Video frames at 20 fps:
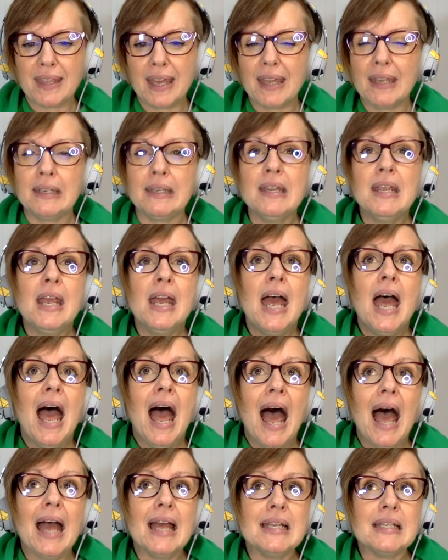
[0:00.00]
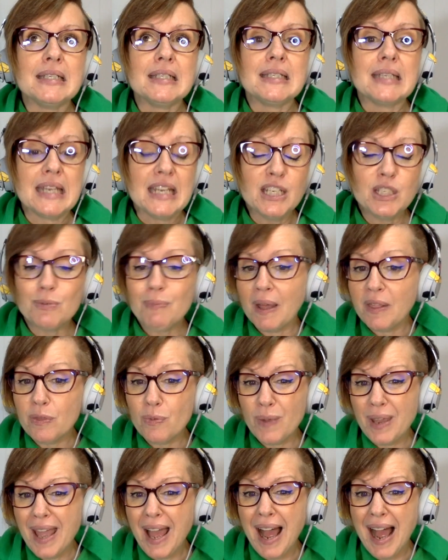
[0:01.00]
And each month
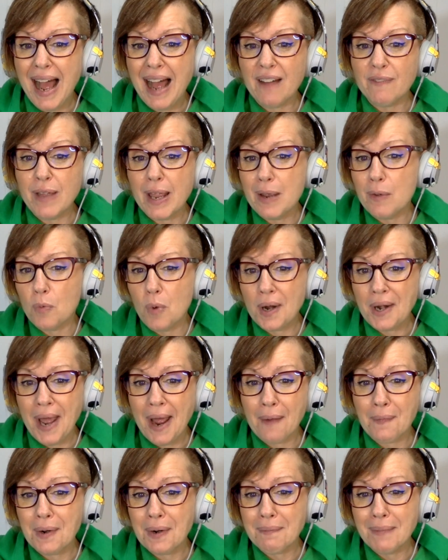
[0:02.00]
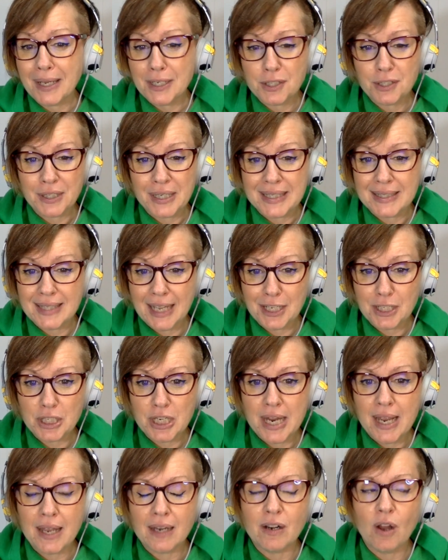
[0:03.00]
we have a 1-hour mentoring
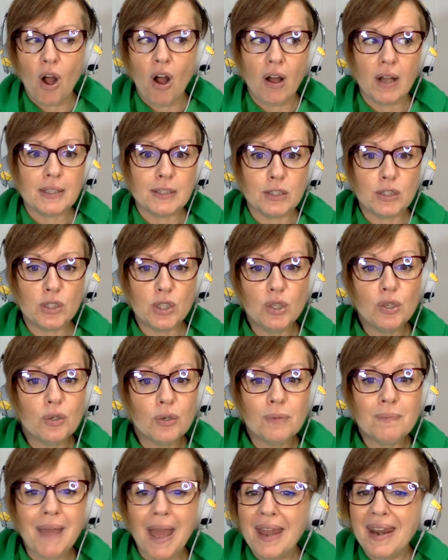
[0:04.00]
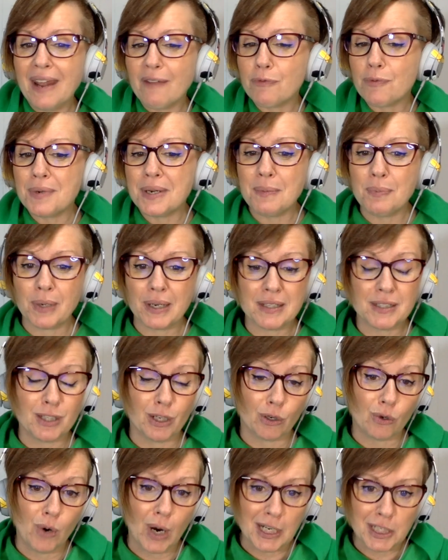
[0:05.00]
session on Zoom, and everybody brings their
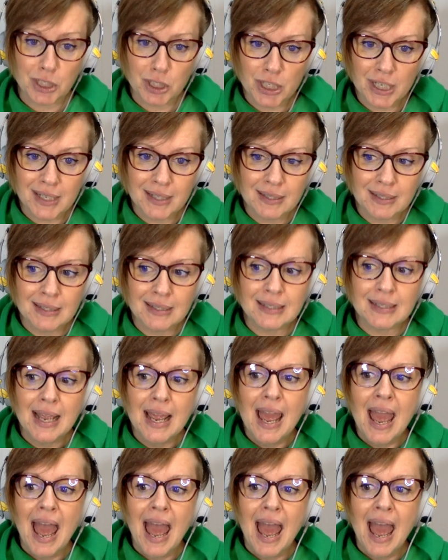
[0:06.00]
questions,